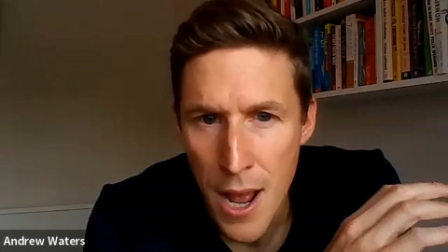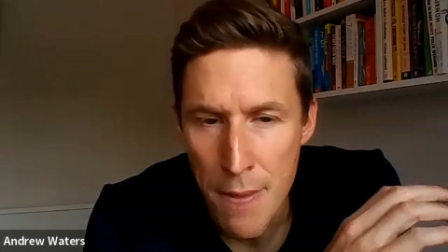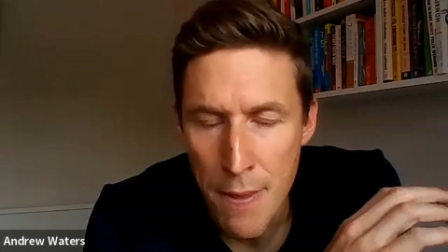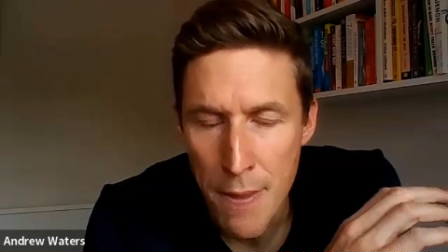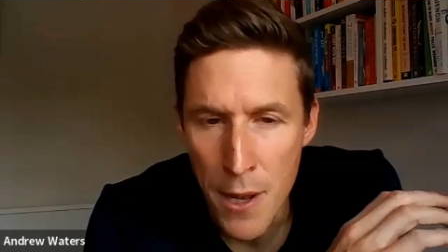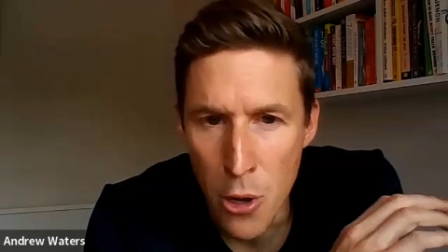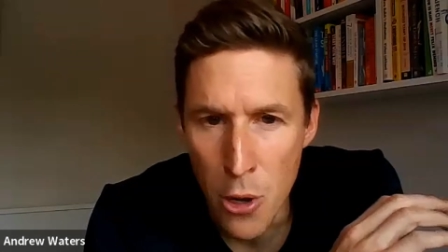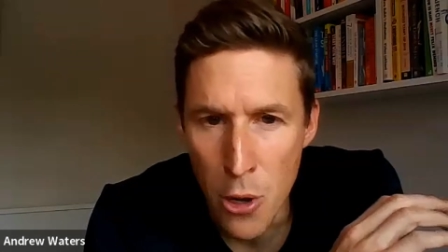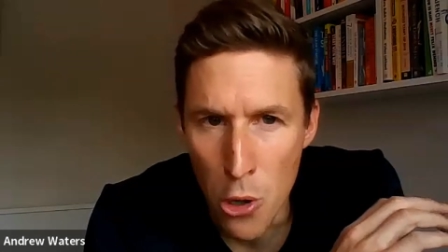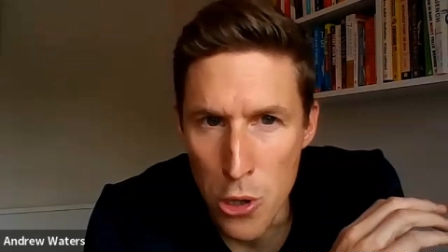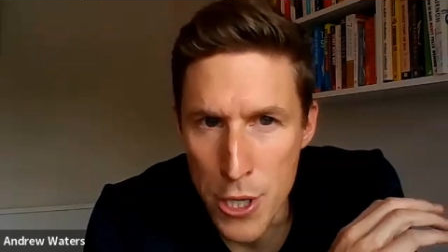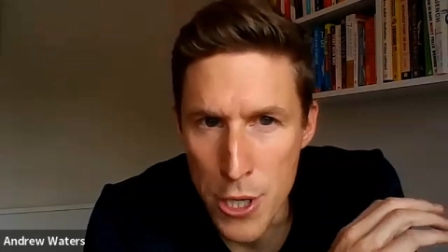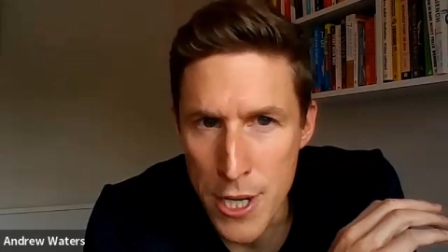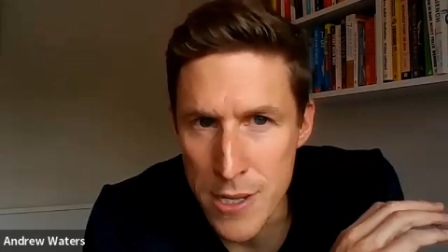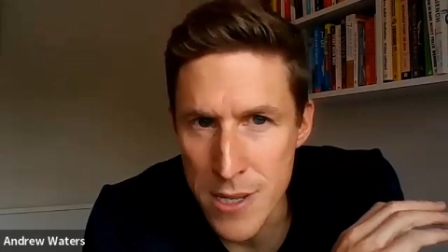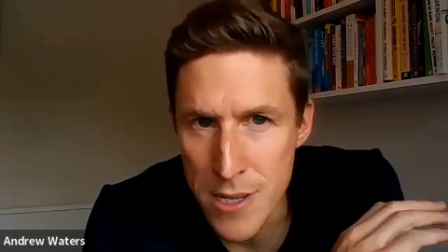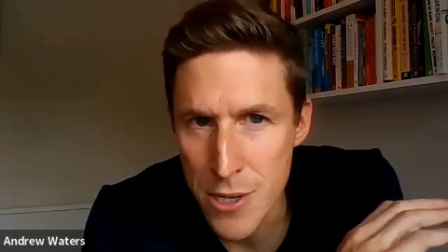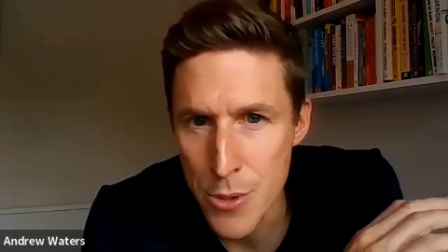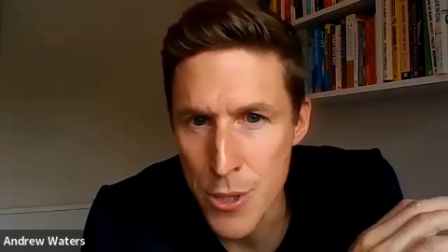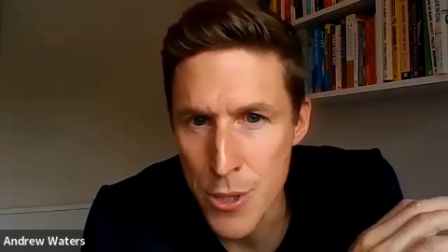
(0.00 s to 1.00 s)
and they're not
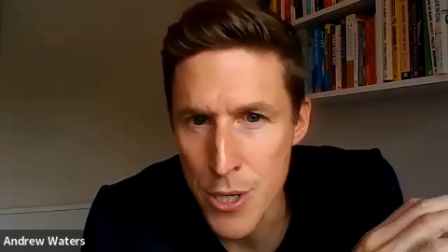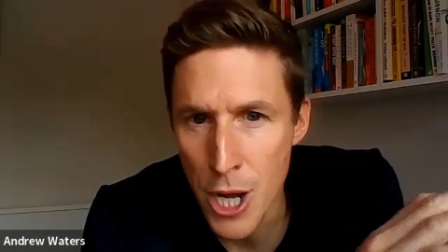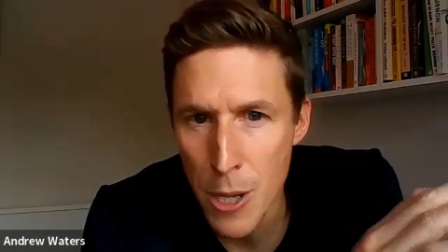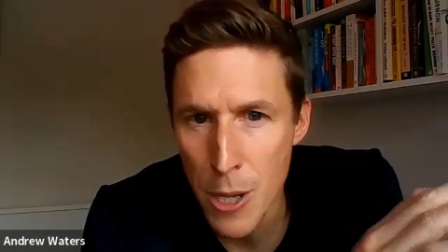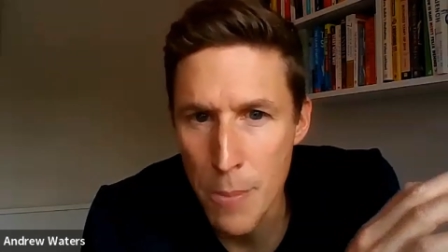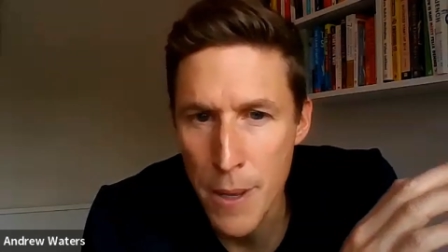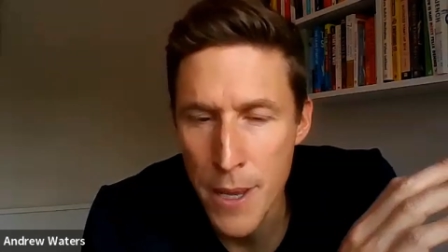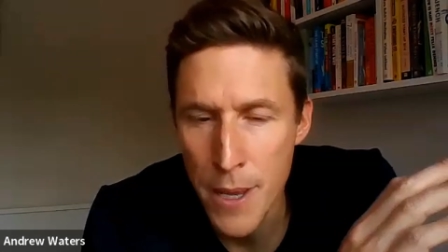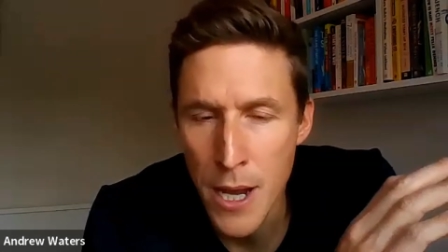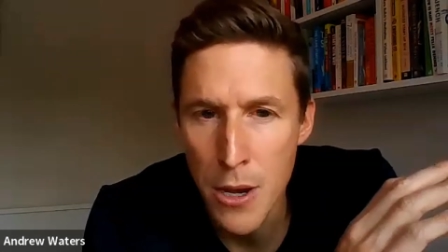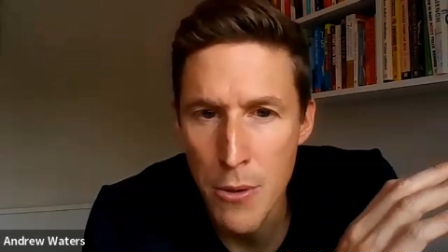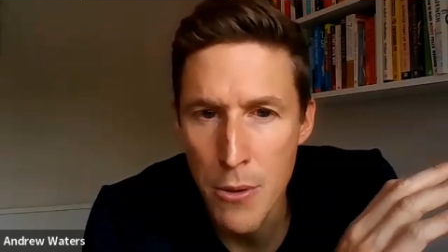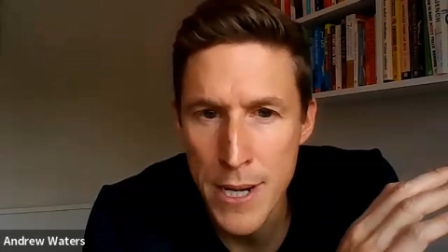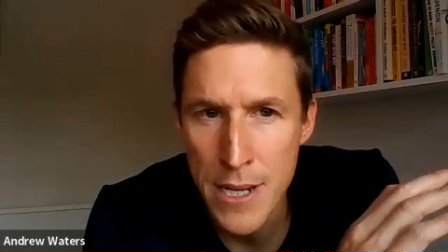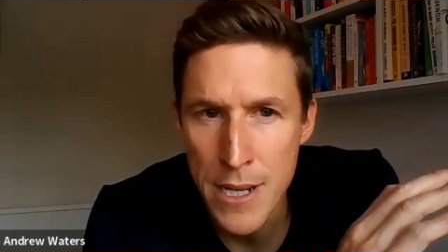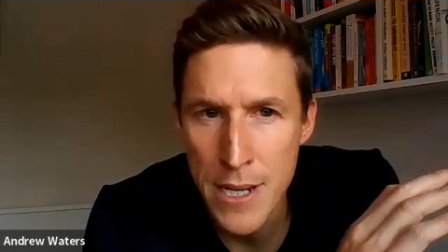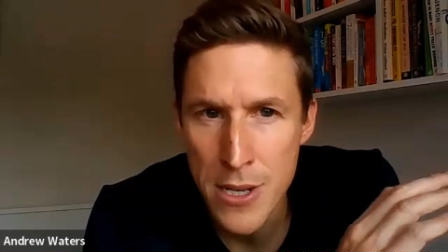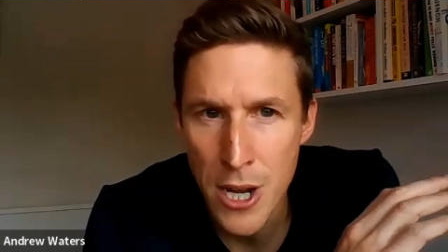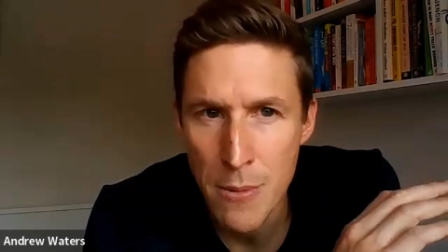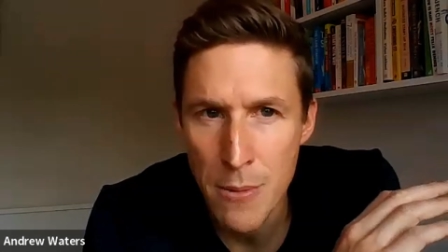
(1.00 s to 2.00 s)
looking to do an
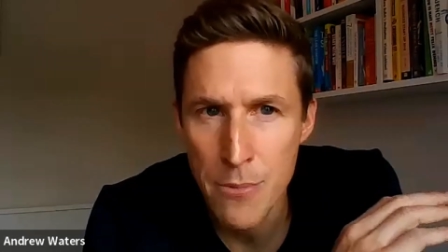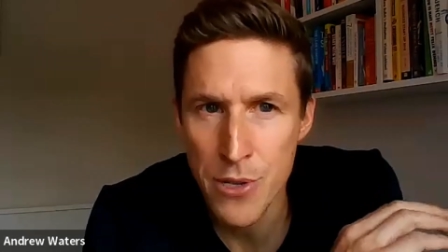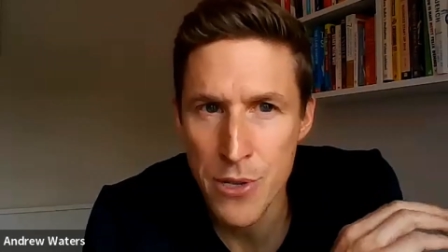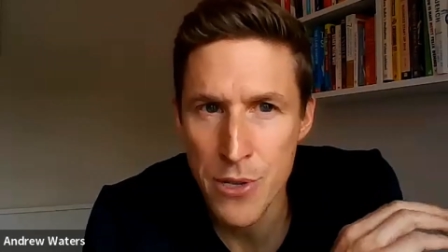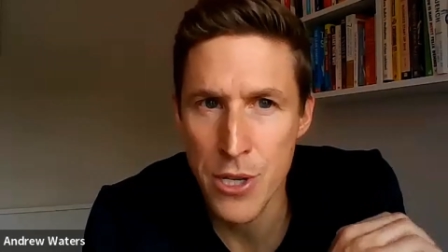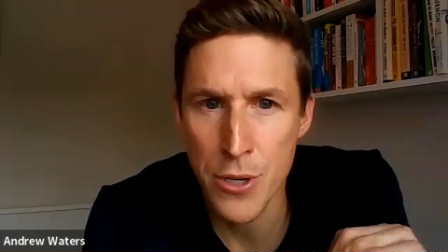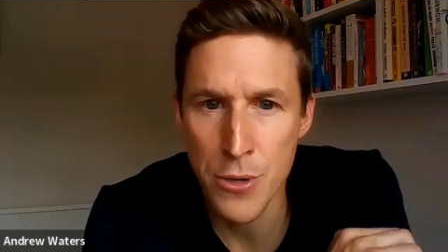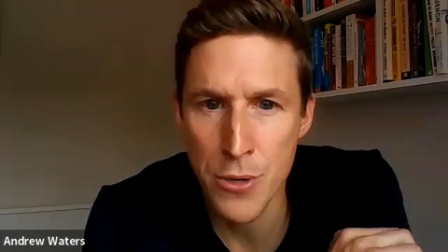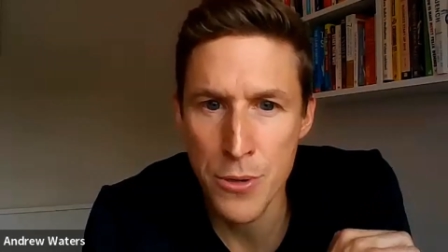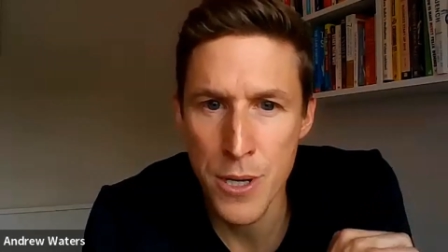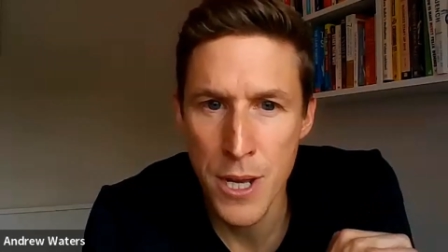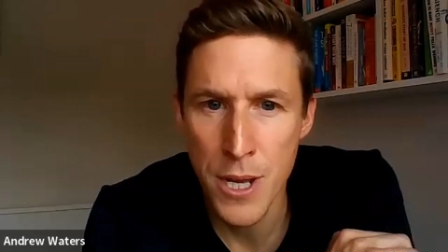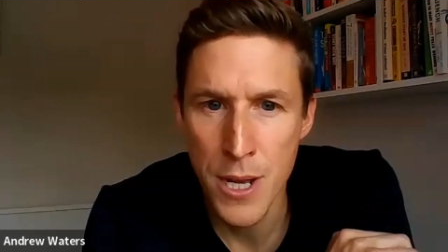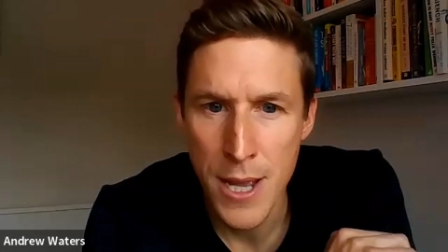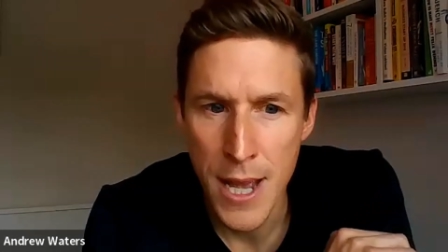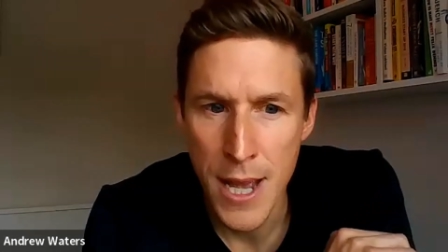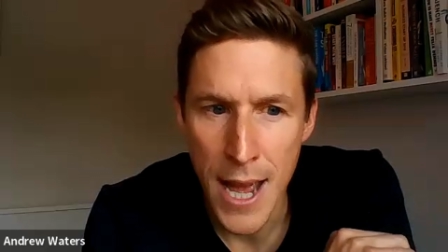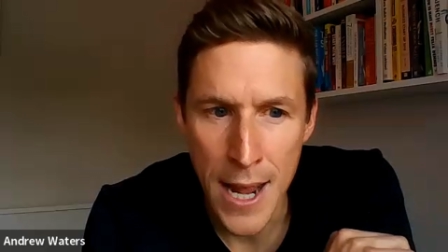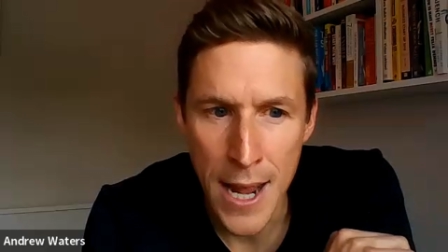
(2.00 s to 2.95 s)
IPO anytime soon,